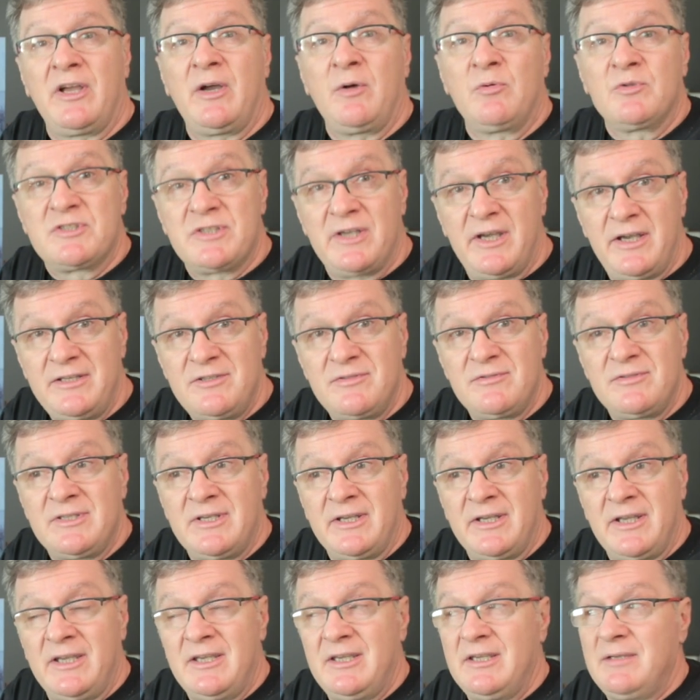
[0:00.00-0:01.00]
outside
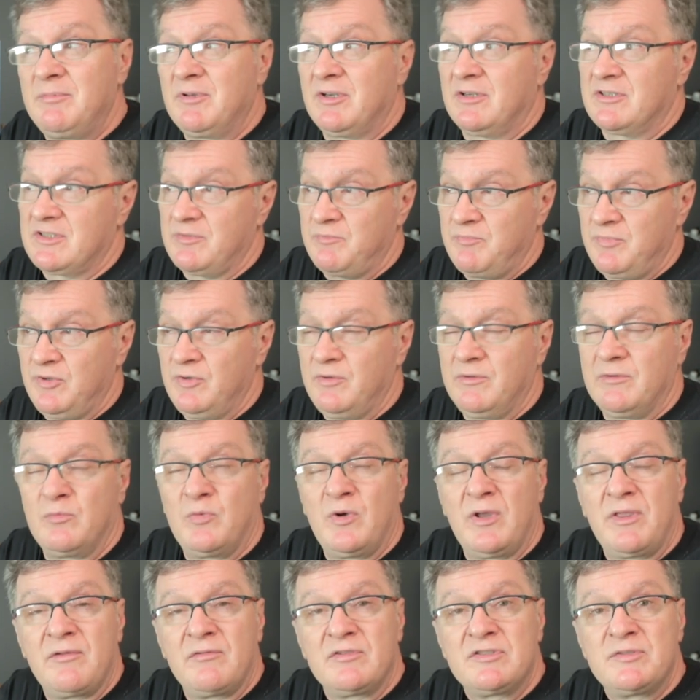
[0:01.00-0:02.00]
today because the
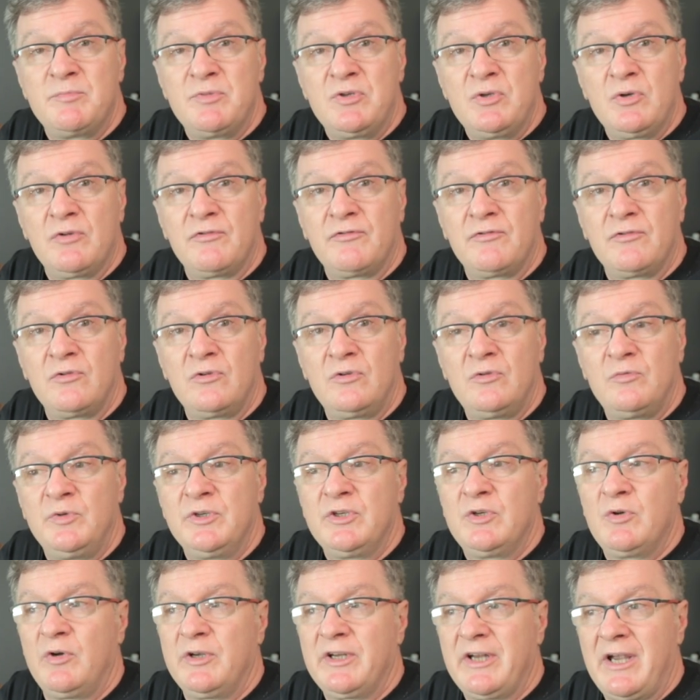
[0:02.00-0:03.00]
weather is beautiful. We're
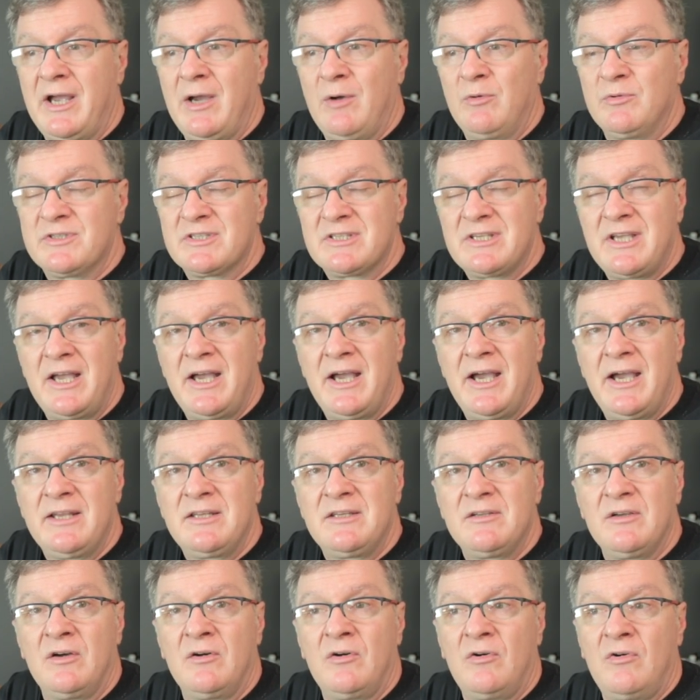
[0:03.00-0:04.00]
going
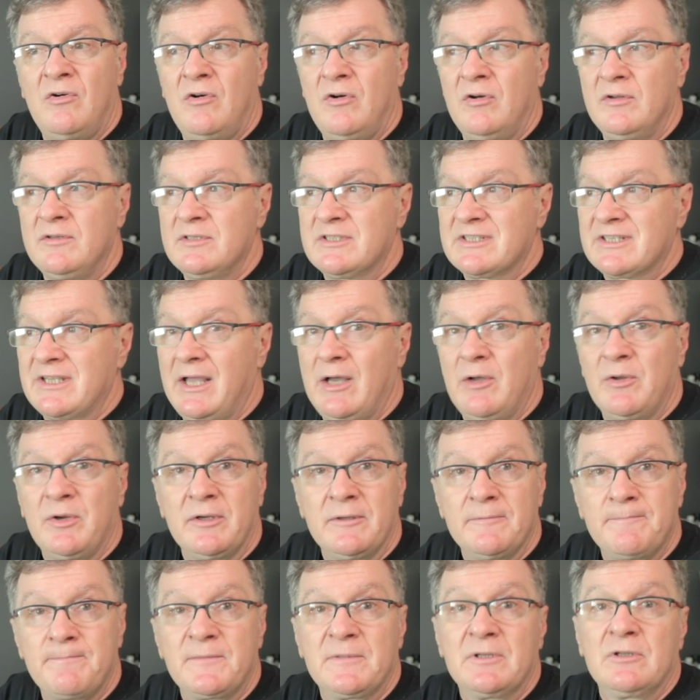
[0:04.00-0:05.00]
outside on
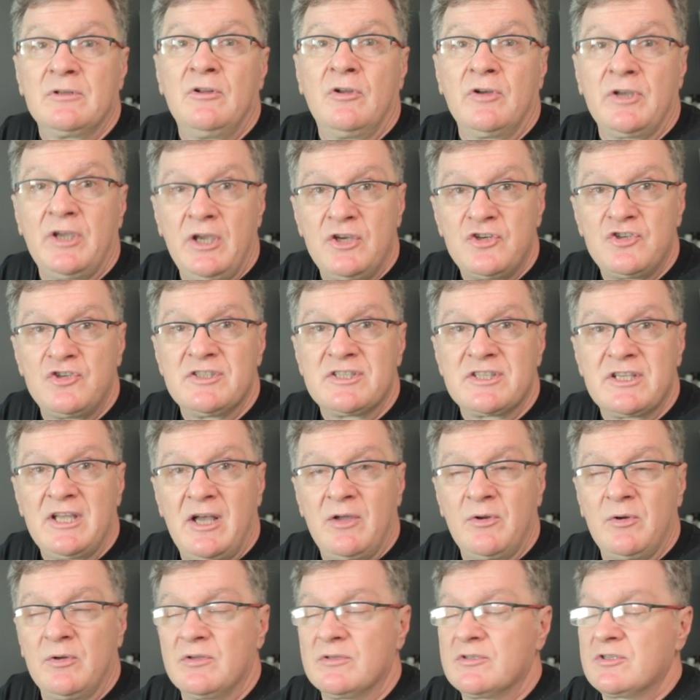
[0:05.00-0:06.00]
scouting, location
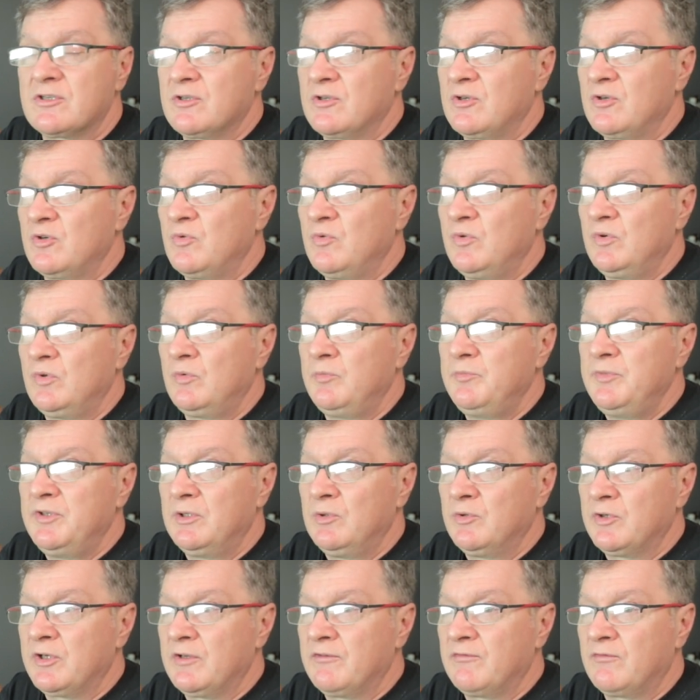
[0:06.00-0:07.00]
scouting. So we'll be
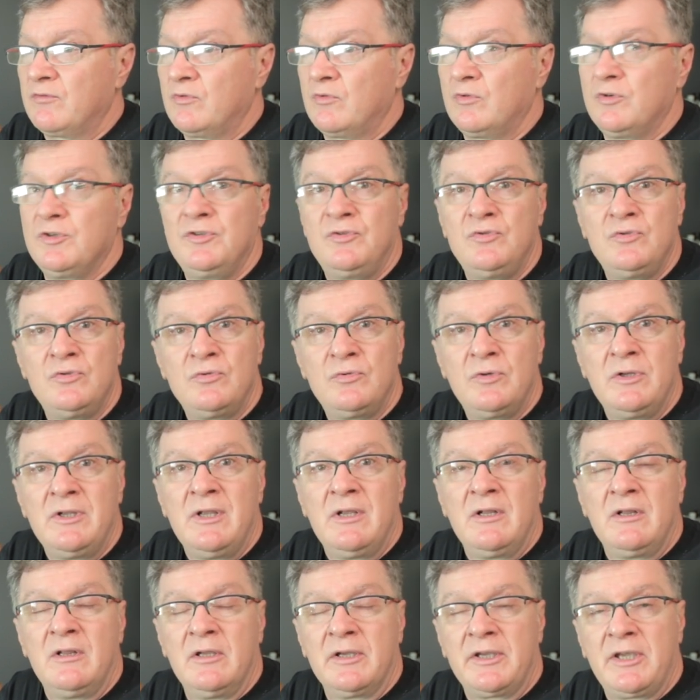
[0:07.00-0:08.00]
looking for new
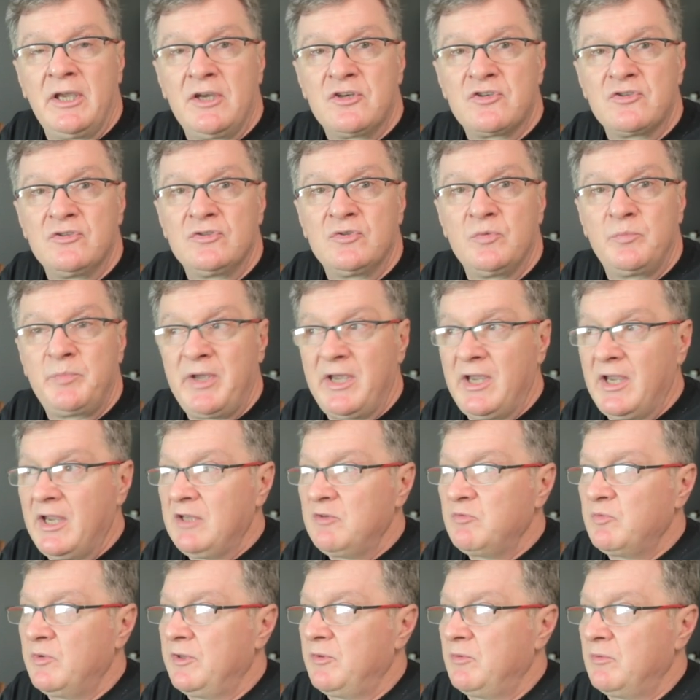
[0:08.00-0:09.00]
location to
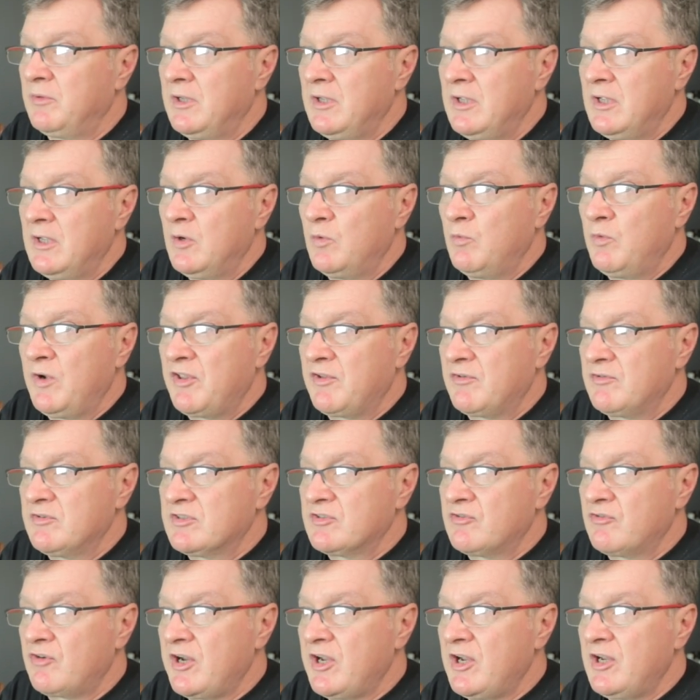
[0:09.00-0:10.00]
paint when weather is
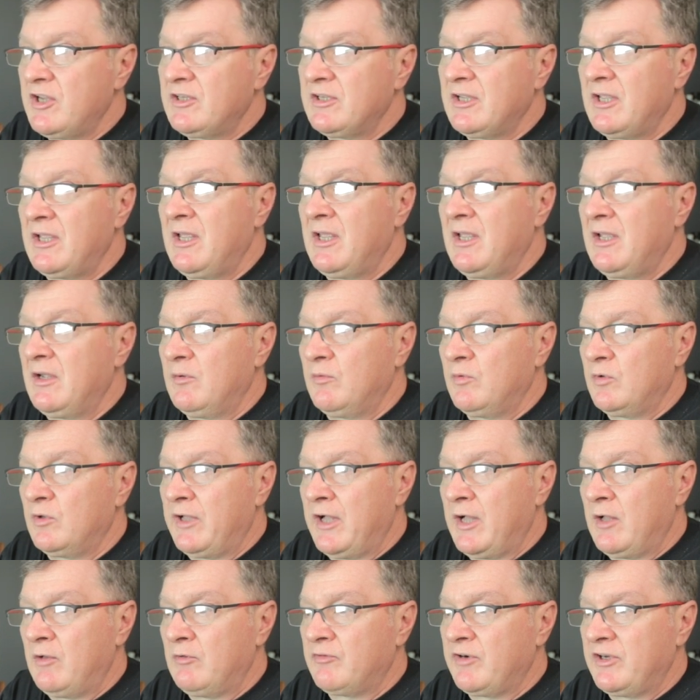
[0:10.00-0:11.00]
great. We'll
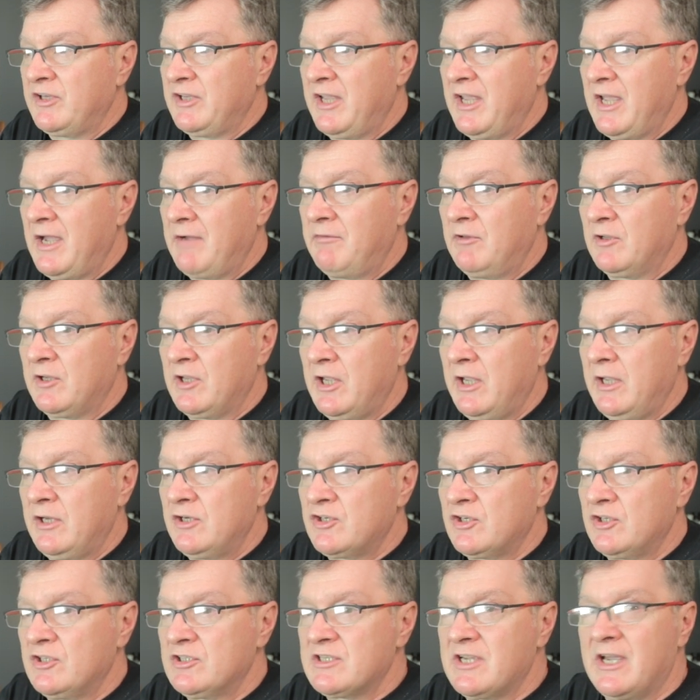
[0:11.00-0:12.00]
already have
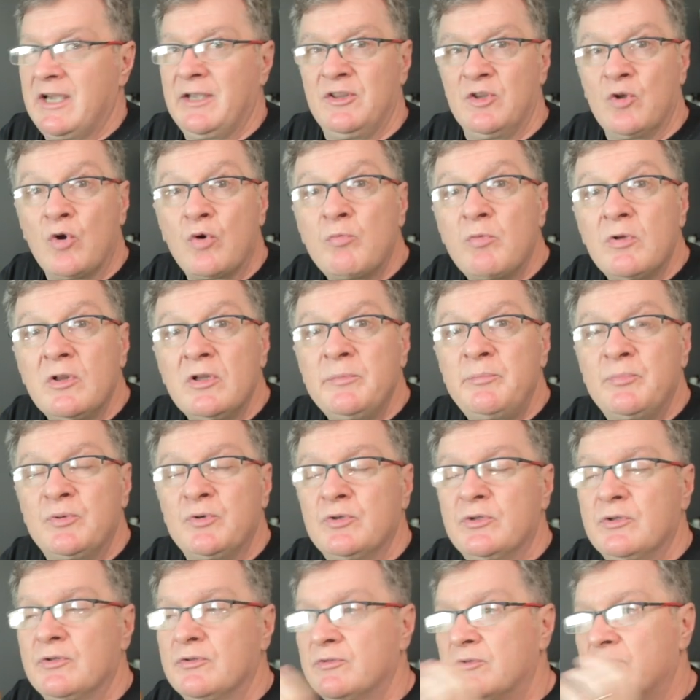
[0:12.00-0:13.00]
locations. I normally
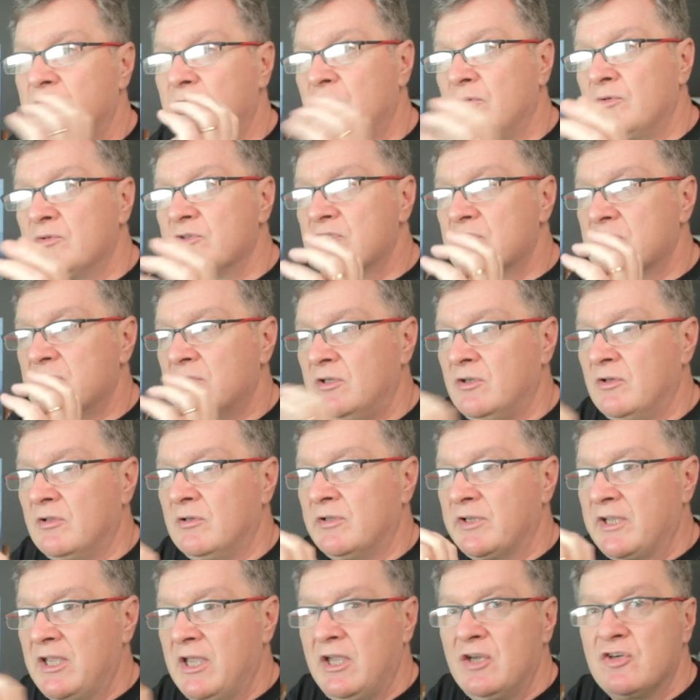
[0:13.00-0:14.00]
put those you know
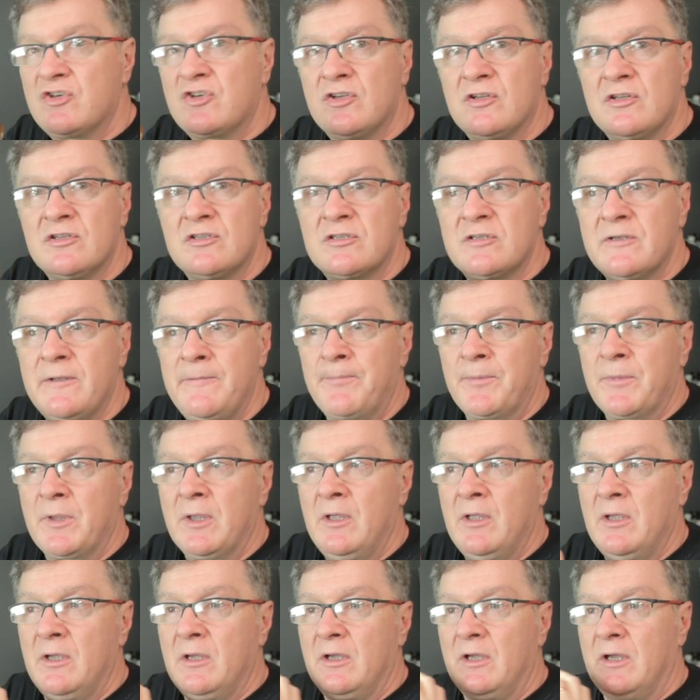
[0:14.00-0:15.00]
locations
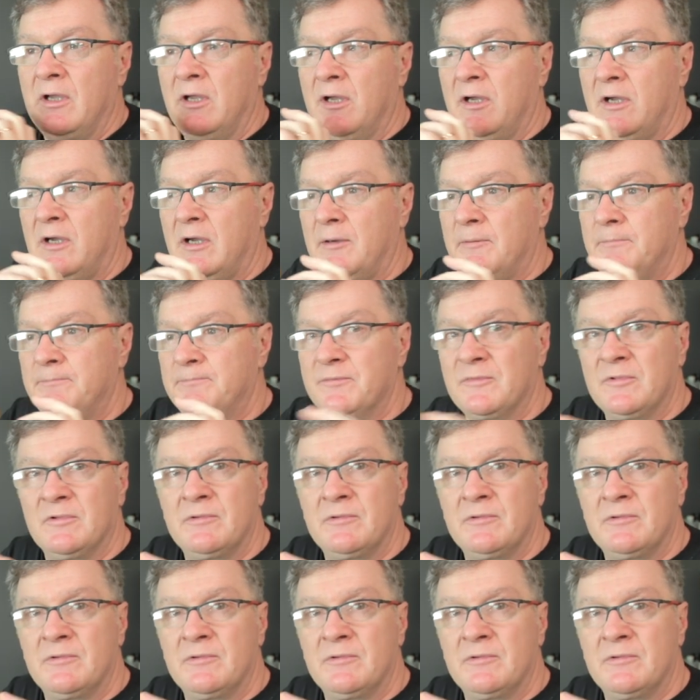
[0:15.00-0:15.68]
um,